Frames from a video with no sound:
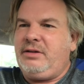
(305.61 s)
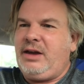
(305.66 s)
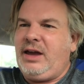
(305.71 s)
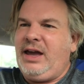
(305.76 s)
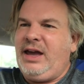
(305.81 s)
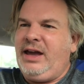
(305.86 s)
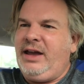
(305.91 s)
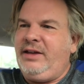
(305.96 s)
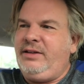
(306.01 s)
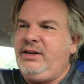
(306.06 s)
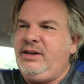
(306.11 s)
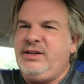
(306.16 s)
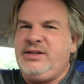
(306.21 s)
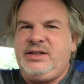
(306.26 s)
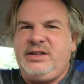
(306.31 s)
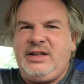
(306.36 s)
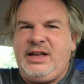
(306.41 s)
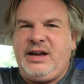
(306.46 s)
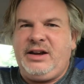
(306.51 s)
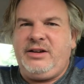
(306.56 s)
And
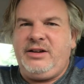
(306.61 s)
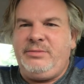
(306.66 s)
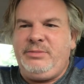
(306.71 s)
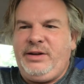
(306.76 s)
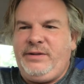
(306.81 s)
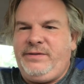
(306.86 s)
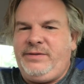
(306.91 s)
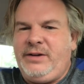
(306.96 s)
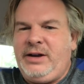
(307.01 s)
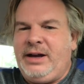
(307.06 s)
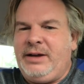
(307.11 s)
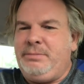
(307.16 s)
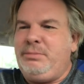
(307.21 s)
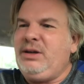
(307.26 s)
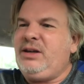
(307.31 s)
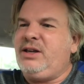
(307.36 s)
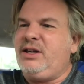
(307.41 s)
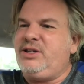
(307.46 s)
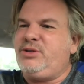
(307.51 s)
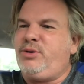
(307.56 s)
isn't that going to be fun?
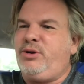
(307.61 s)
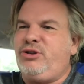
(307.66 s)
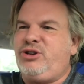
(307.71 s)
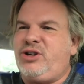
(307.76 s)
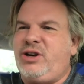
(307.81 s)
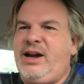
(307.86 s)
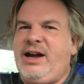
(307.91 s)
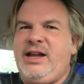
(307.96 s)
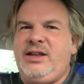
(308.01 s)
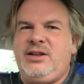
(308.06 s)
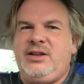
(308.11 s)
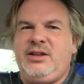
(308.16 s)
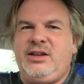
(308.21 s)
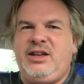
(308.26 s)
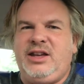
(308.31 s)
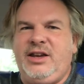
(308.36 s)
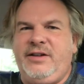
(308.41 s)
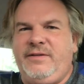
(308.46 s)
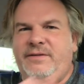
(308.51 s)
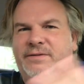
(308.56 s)
Because we're trying to
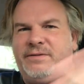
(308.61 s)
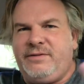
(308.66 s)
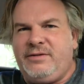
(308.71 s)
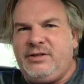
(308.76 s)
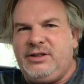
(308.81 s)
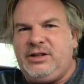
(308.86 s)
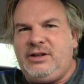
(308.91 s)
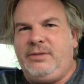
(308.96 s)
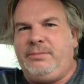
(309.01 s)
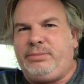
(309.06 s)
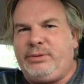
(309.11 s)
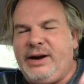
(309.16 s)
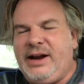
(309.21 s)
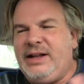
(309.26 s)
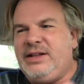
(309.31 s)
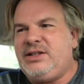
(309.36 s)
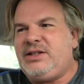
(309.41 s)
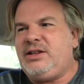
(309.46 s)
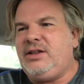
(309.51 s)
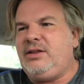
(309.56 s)
give little
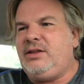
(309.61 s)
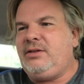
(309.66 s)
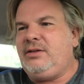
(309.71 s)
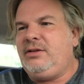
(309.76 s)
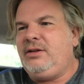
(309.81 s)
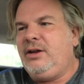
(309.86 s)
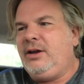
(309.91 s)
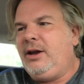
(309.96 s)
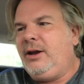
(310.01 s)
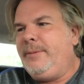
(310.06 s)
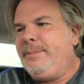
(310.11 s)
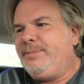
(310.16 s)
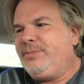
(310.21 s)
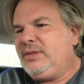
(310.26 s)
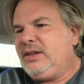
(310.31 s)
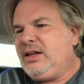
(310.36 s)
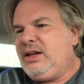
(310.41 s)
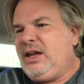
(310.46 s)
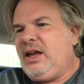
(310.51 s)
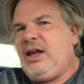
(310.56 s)
Branson
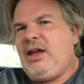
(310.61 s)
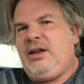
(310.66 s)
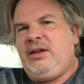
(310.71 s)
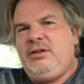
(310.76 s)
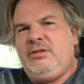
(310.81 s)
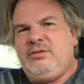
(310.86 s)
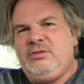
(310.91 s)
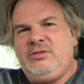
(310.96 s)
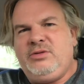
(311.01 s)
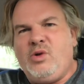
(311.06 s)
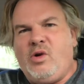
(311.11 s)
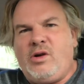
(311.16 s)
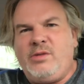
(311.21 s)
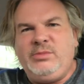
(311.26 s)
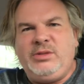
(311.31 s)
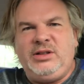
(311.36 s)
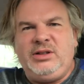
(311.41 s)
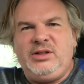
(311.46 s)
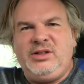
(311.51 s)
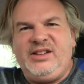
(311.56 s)
a
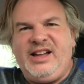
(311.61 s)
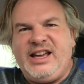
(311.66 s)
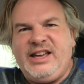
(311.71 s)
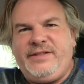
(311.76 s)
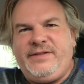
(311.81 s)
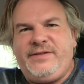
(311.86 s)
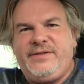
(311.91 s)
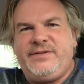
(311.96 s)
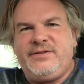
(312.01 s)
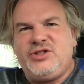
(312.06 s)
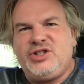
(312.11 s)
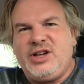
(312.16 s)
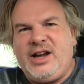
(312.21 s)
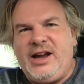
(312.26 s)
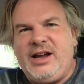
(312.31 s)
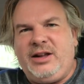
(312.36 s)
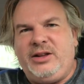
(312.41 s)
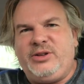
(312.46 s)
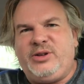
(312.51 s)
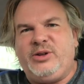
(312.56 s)
normal life
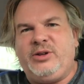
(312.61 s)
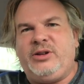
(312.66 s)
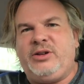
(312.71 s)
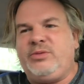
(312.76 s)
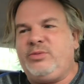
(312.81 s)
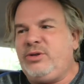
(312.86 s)
childhood.